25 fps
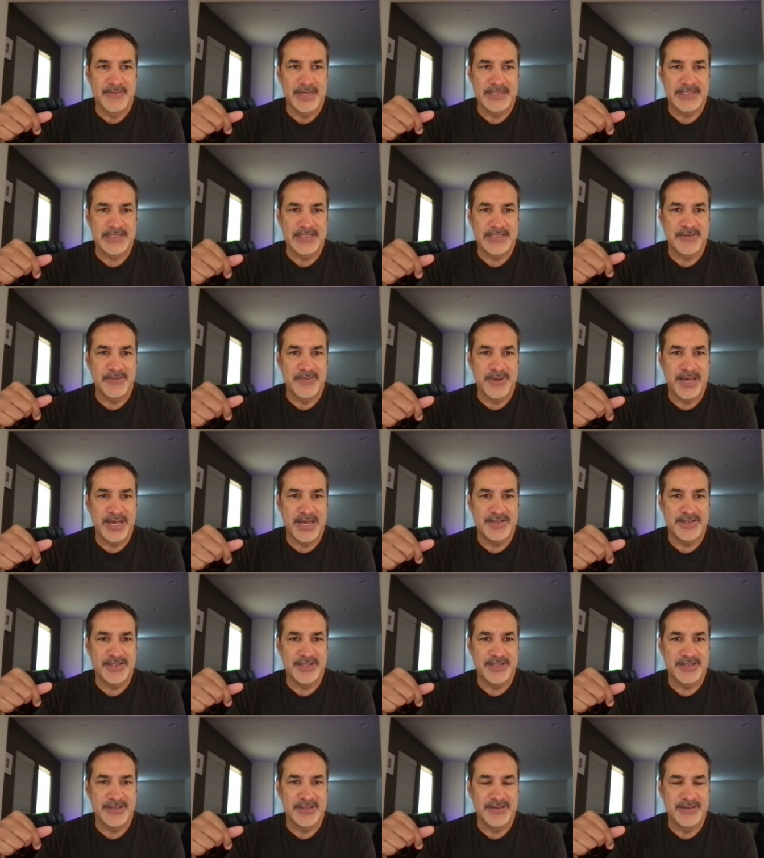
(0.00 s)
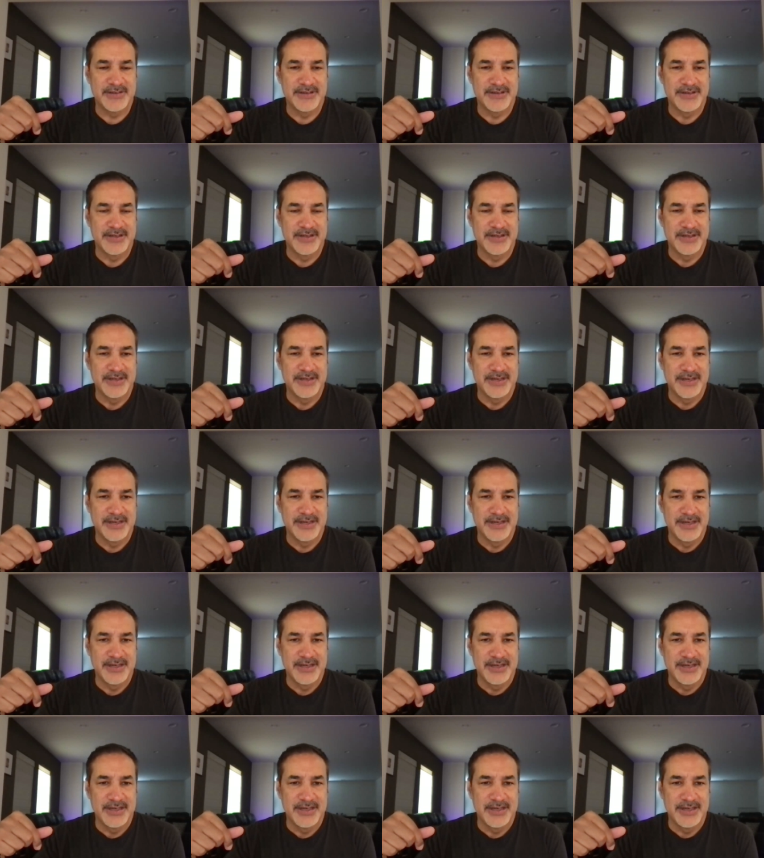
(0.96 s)
That's compassion.
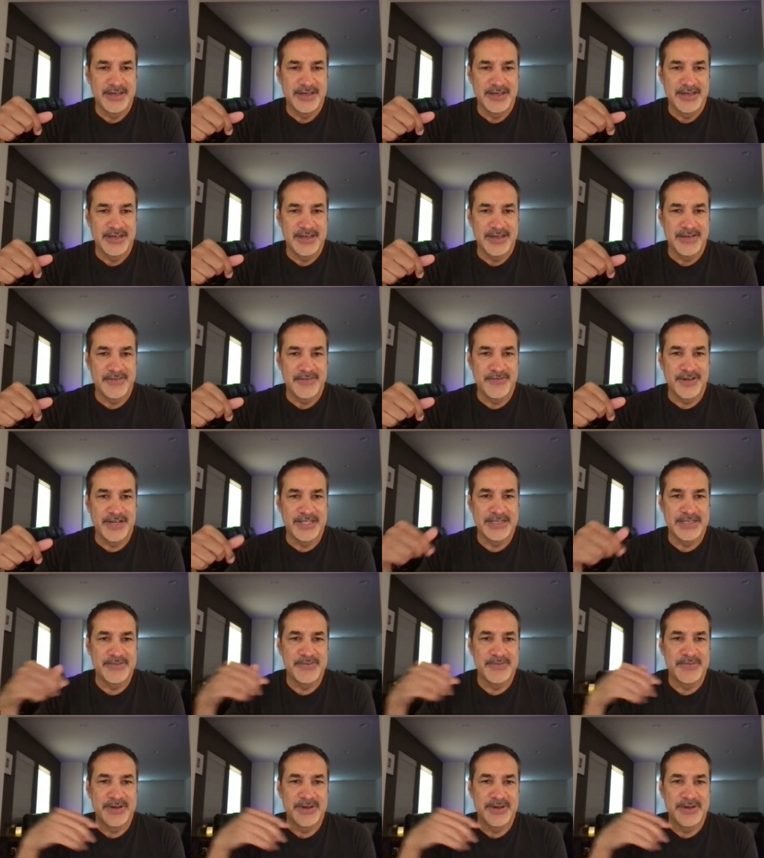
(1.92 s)
And finally,